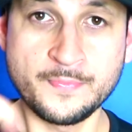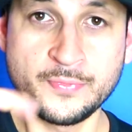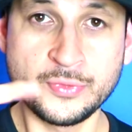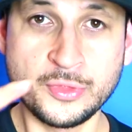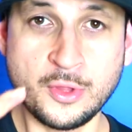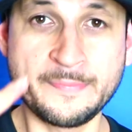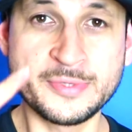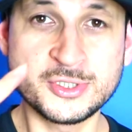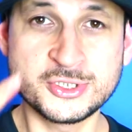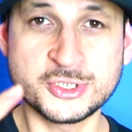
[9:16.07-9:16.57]

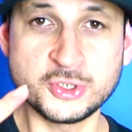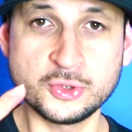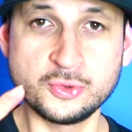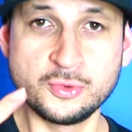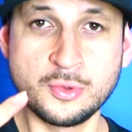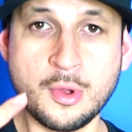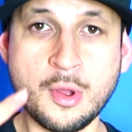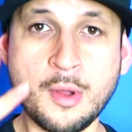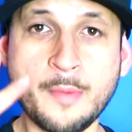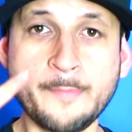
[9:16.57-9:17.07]
Number
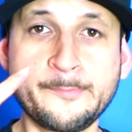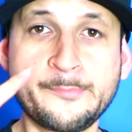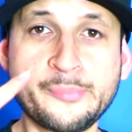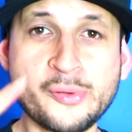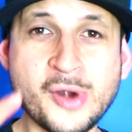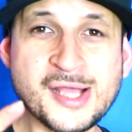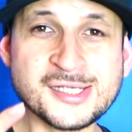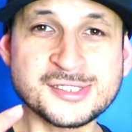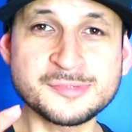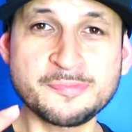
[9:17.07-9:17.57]
two,
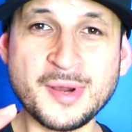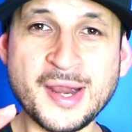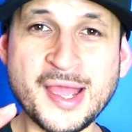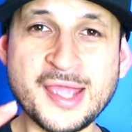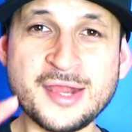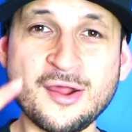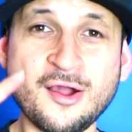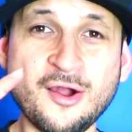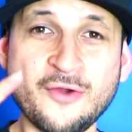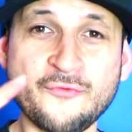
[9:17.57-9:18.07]

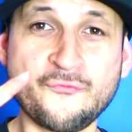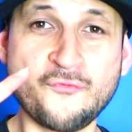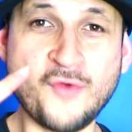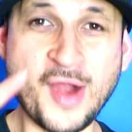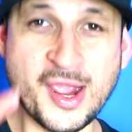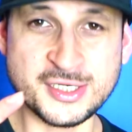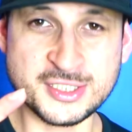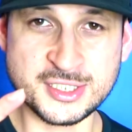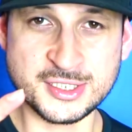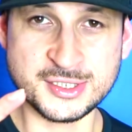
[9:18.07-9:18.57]
breastplate of
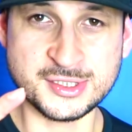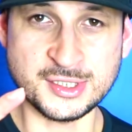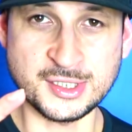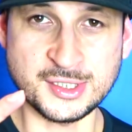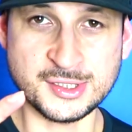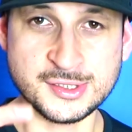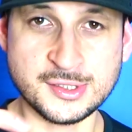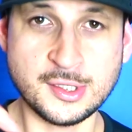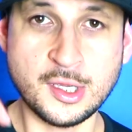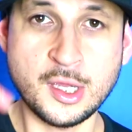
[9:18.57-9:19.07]

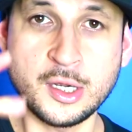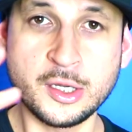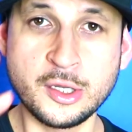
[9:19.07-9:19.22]
righteousness.